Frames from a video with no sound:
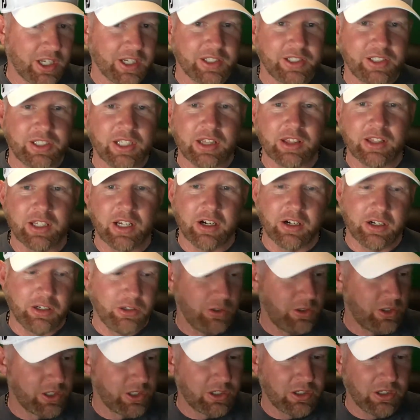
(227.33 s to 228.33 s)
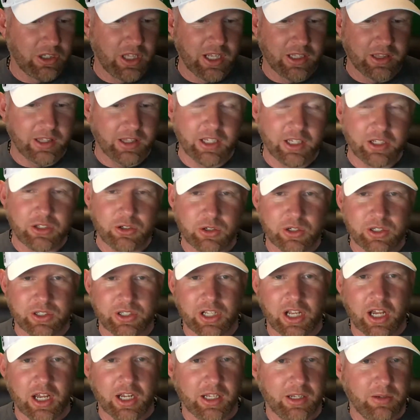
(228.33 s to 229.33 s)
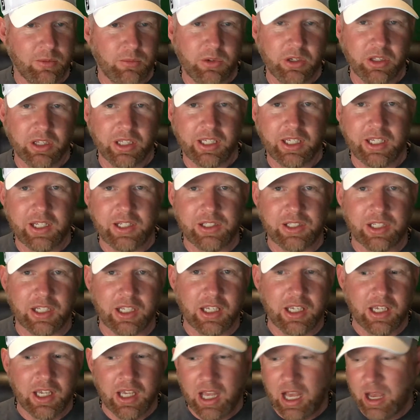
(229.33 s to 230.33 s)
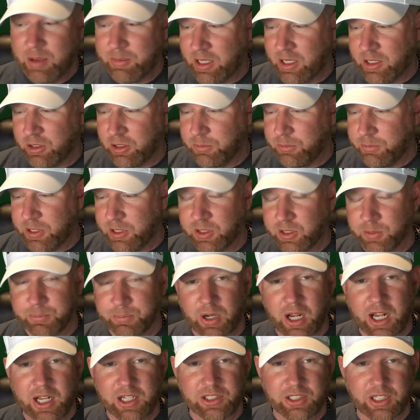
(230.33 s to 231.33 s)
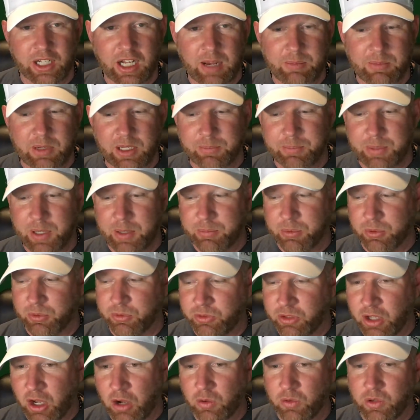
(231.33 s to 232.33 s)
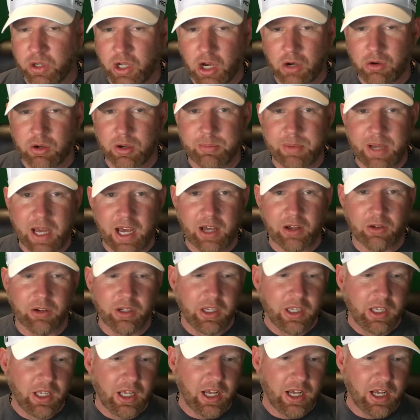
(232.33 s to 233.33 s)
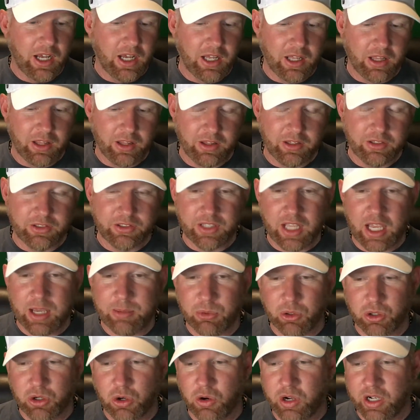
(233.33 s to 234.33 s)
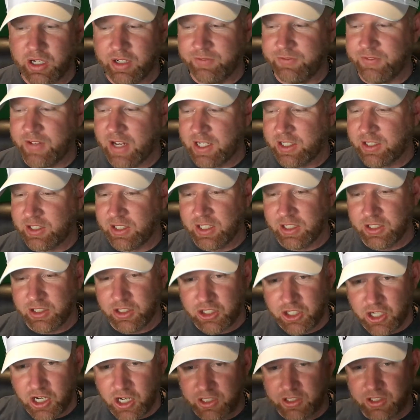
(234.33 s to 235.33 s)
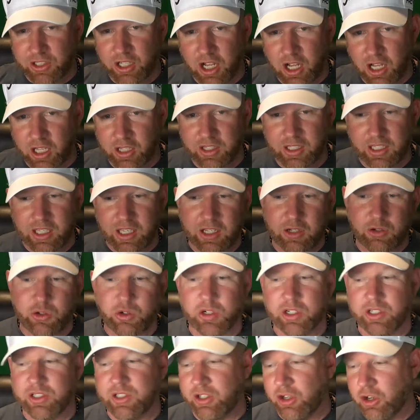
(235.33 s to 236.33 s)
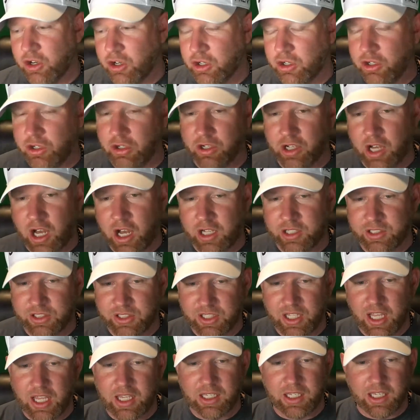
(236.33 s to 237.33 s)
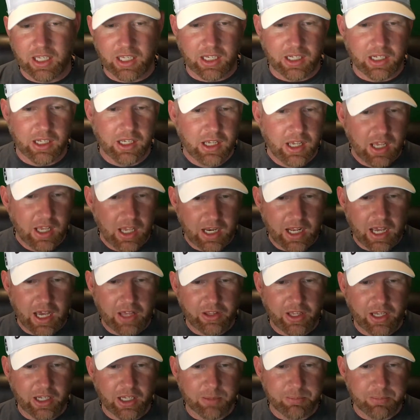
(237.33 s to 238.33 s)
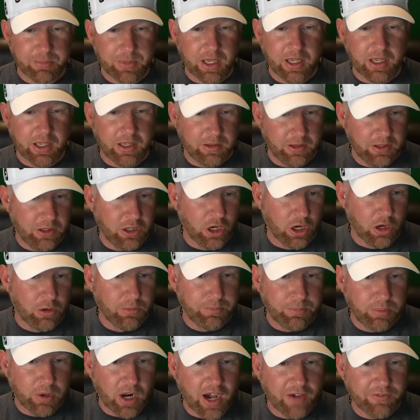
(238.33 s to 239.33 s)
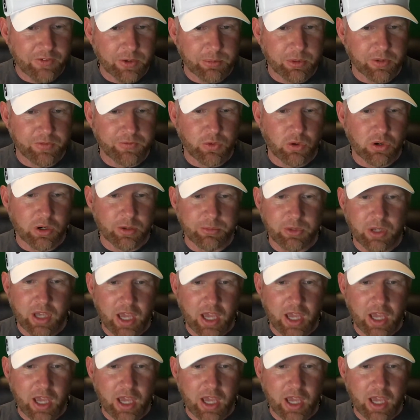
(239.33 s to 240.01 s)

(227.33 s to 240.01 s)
it sit there, and you just collect the interest on it. Really easy. I mean, you'd be surprised at how many people don't know about stablecoin investing just on the interest earned on staking and how that can be, profitable for them. You